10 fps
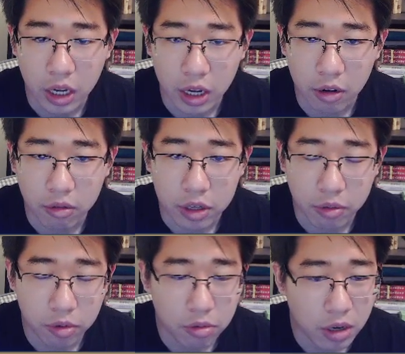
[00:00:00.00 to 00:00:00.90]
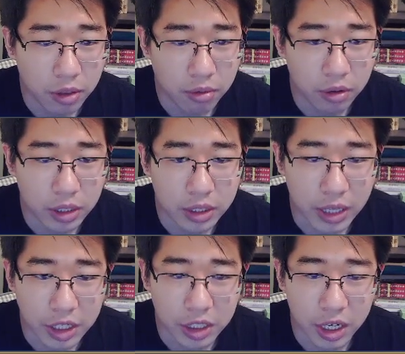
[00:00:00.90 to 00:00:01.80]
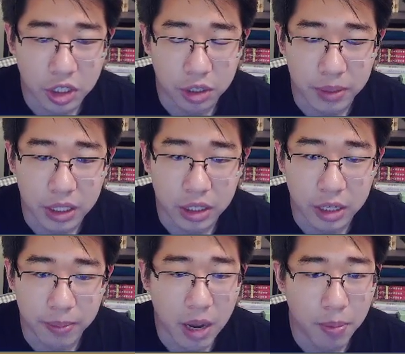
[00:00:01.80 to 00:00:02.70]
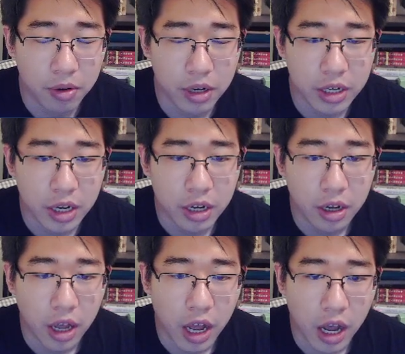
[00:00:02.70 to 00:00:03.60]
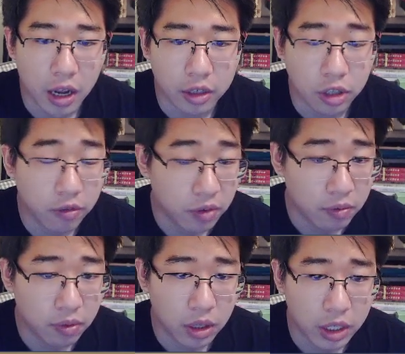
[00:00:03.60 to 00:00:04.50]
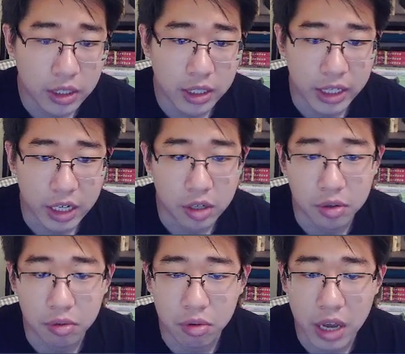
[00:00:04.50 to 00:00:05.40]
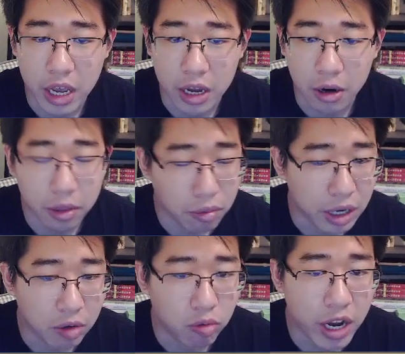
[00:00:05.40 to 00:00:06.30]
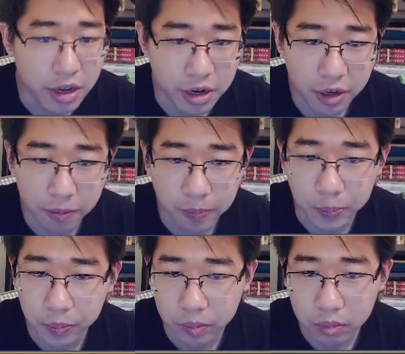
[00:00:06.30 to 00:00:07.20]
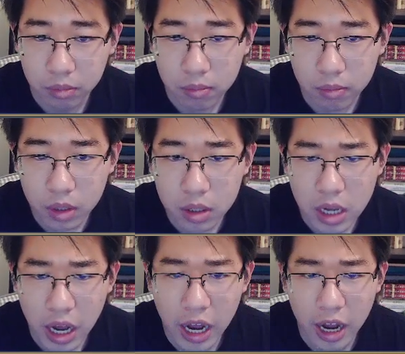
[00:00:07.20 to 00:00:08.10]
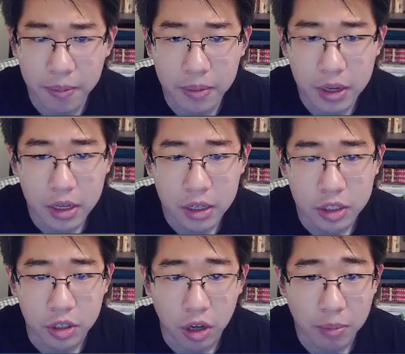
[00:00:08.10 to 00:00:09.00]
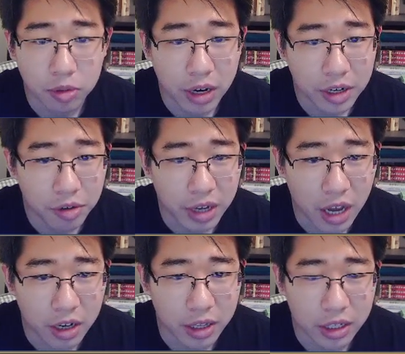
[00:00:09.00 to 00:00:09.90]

We do want to throw this Night Slash immediately. My opponent, SophToph, does get to a Earthquake right here. So I'm trying to counter